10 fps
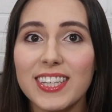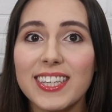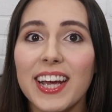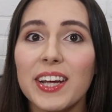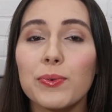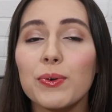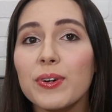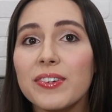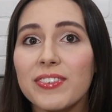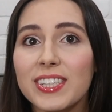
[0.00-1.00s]
Today, we're
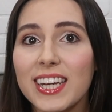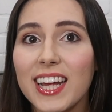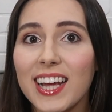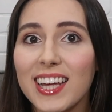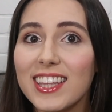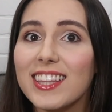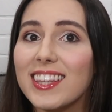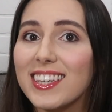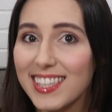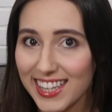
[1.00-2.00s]
revisiting
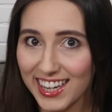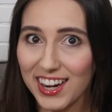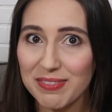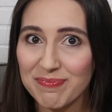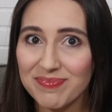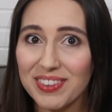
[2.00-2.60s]
the sitcom.